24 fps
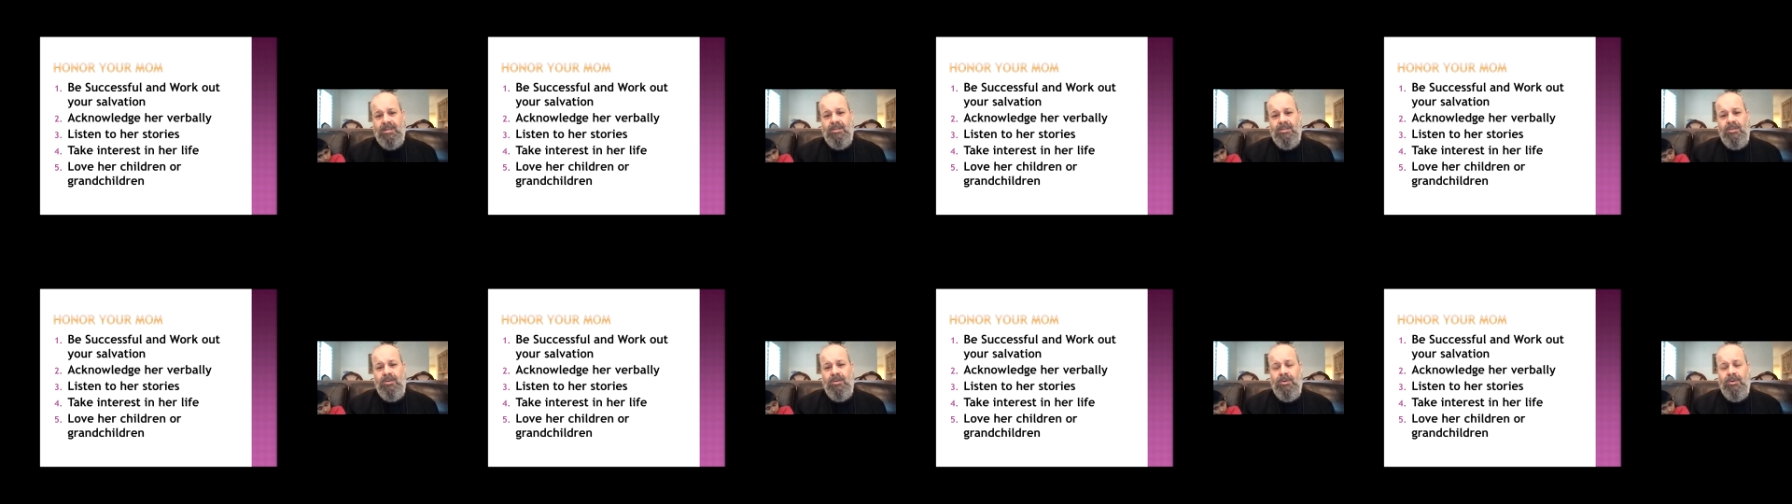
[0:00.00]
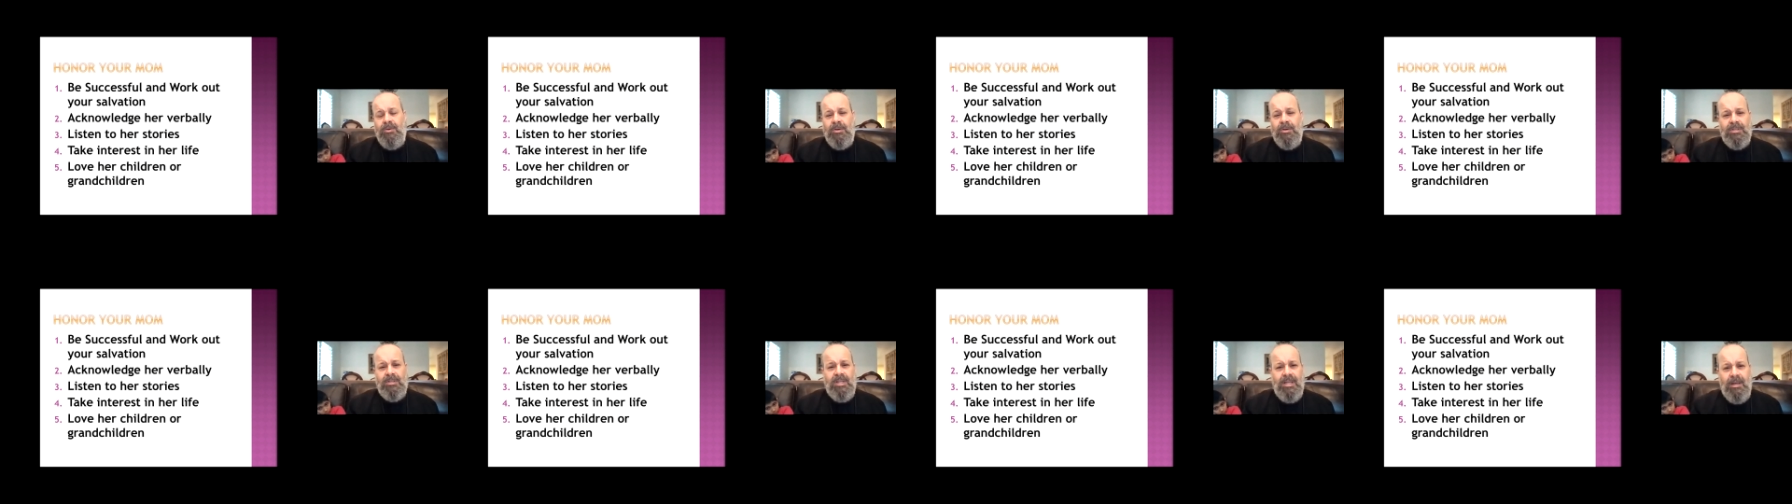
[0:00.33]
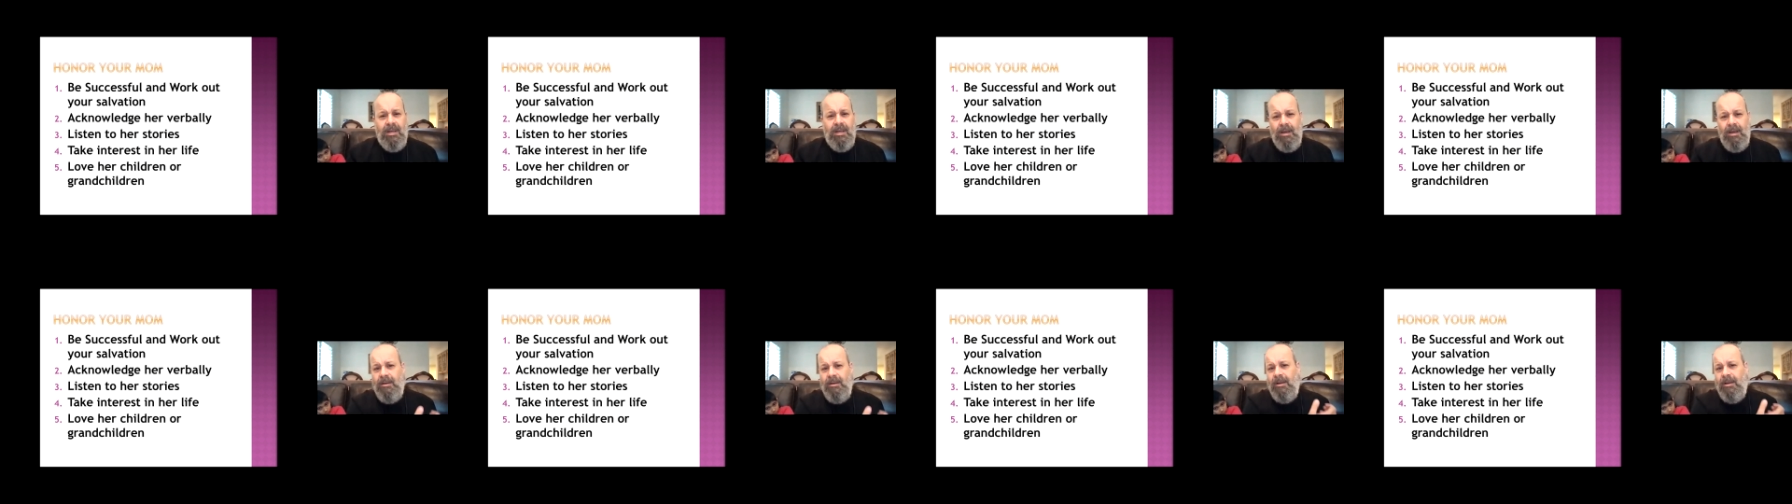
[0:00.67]
You cooked
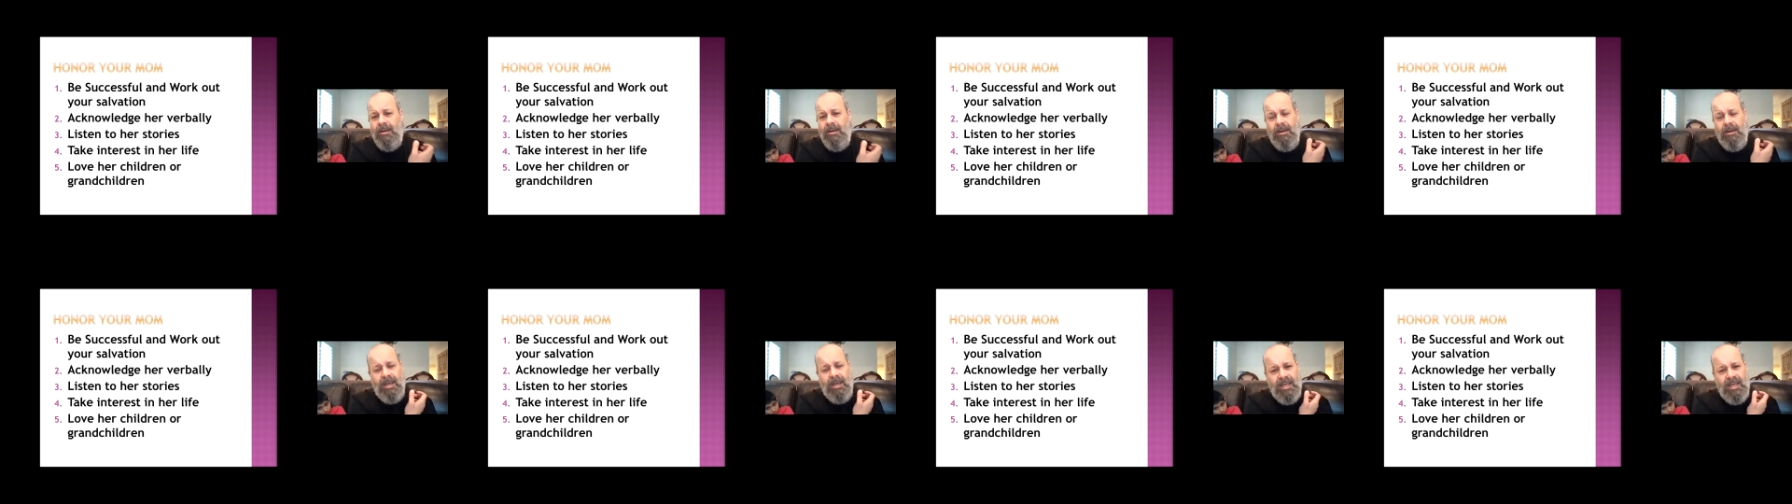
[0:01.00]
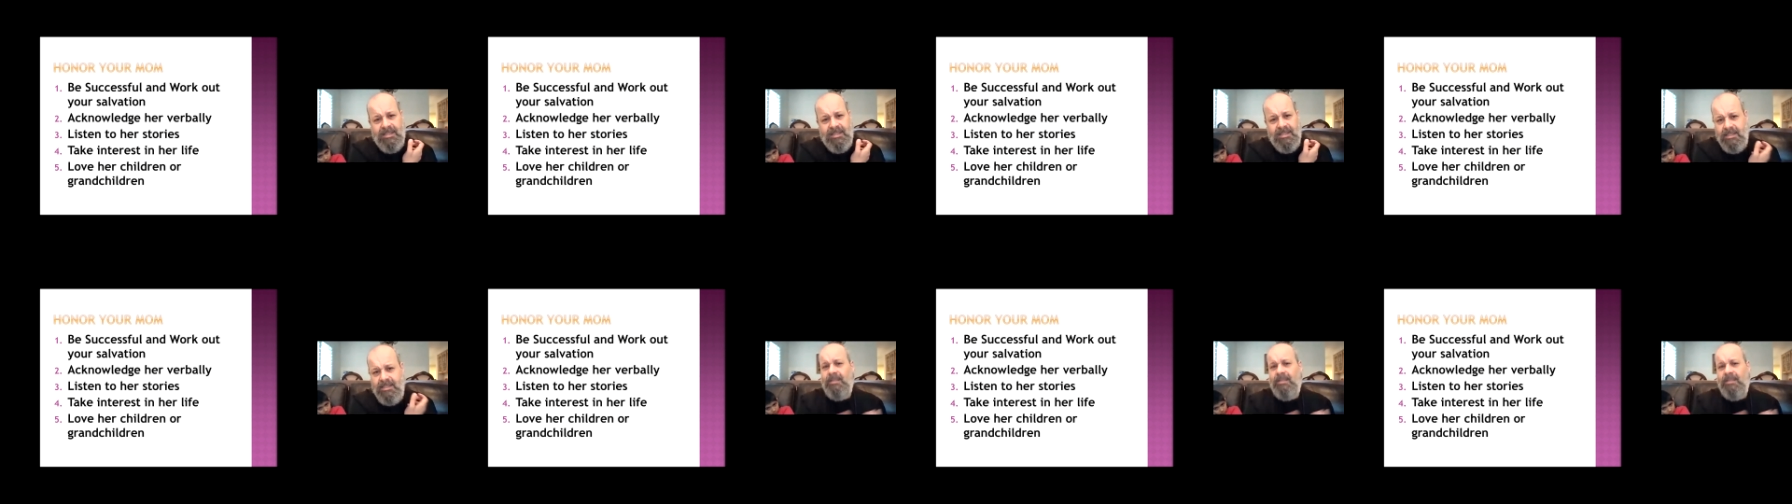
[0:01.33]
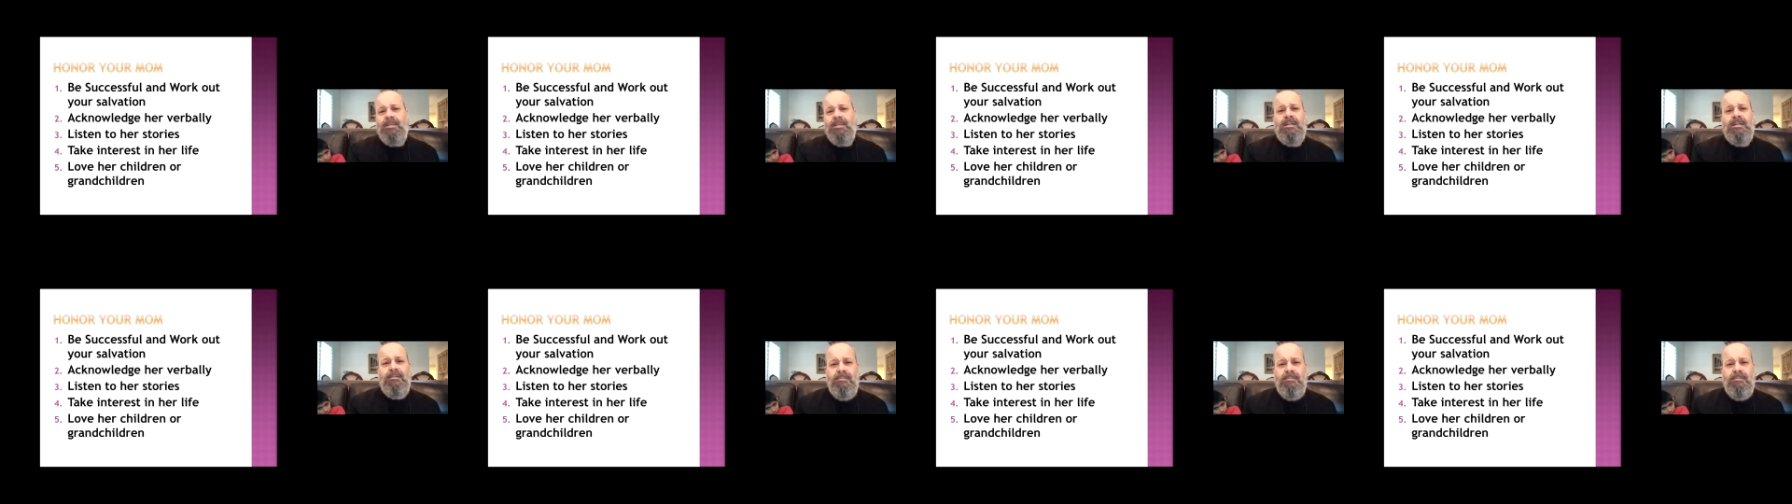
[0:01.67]
a
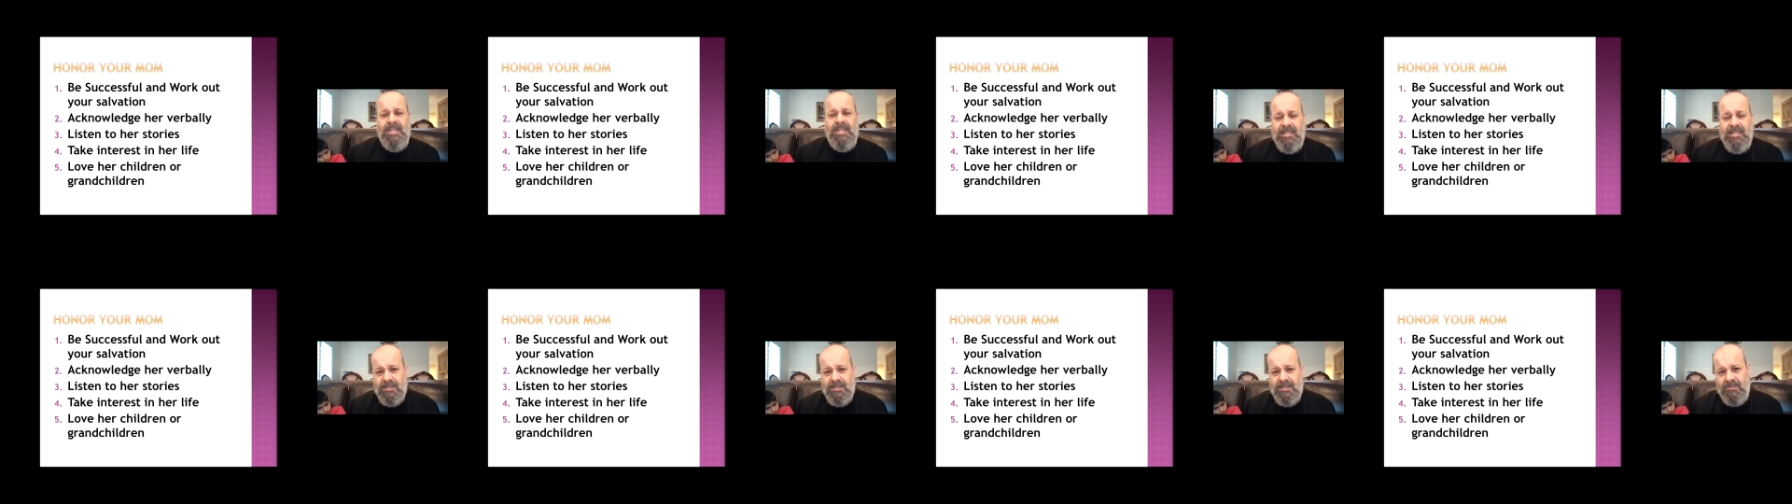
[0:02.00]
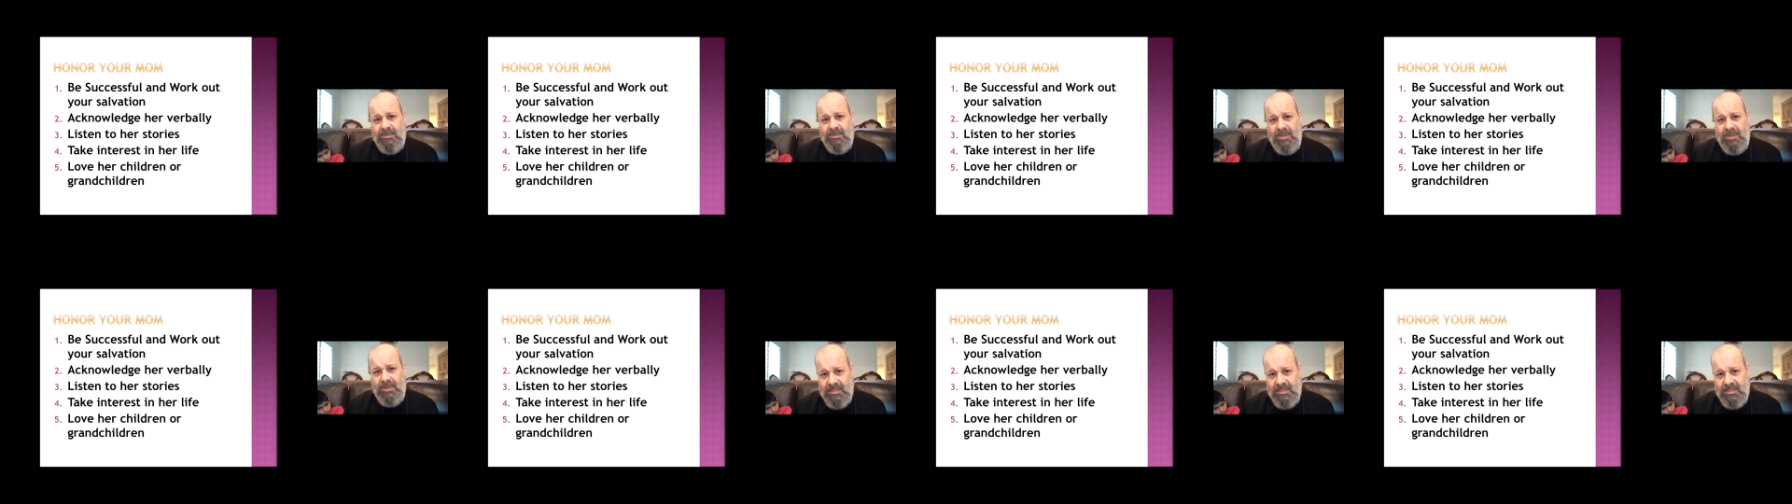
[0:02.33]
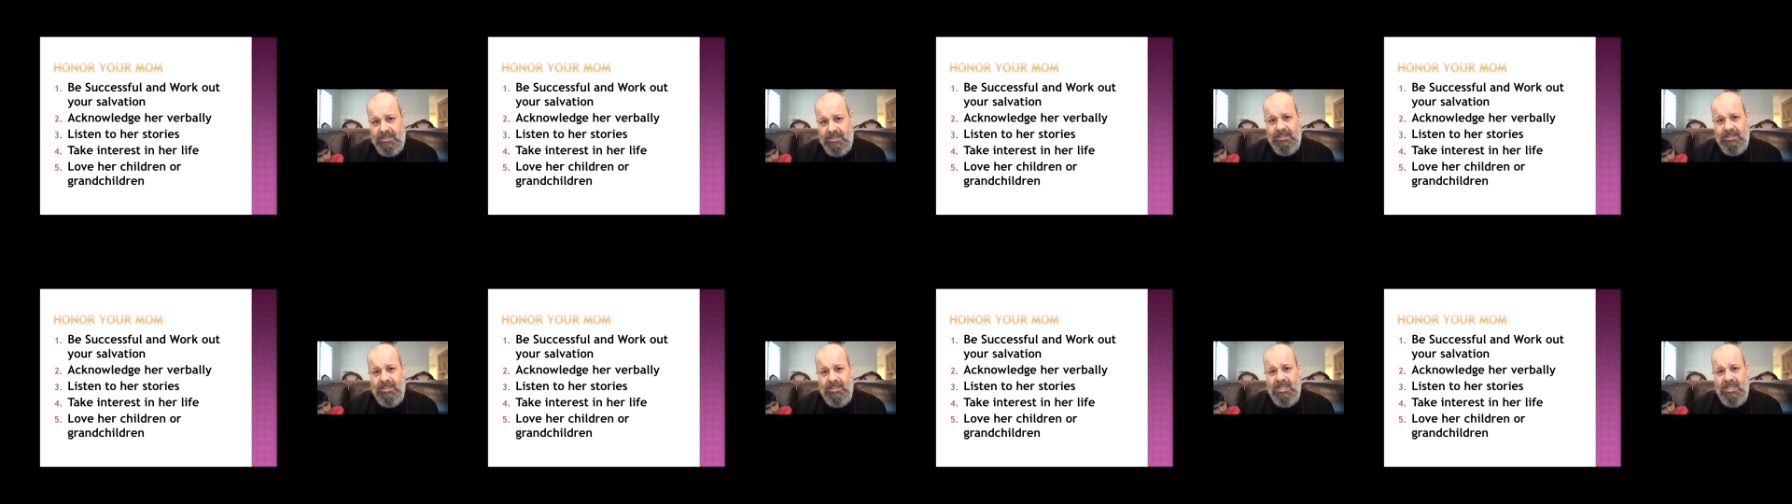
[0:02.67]
gazillion meals for
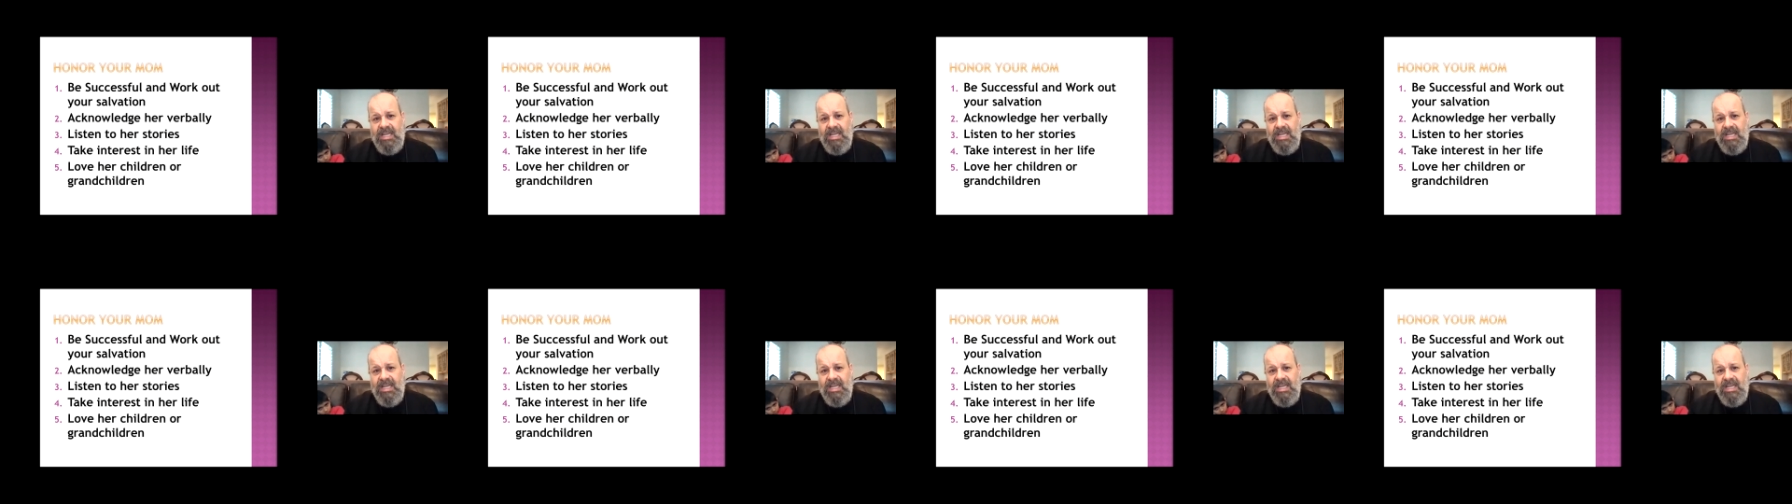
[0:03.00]
us.